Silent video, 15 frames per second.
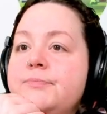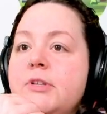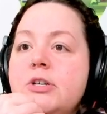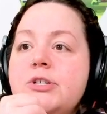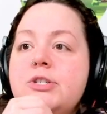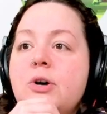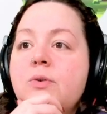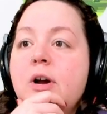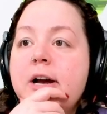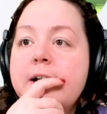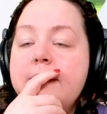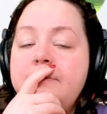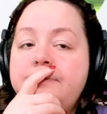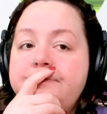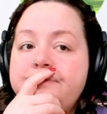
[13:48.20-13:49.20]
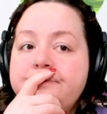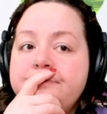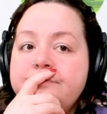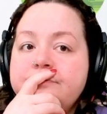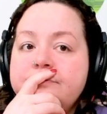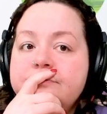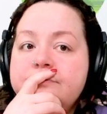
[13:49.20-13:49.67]
They're so good.
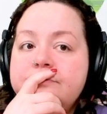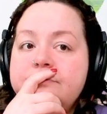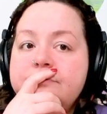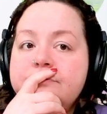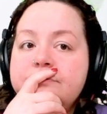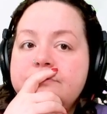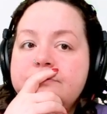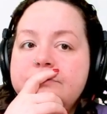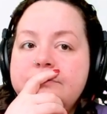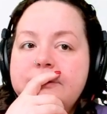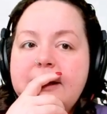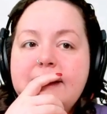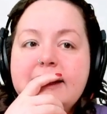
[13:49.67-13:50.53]
You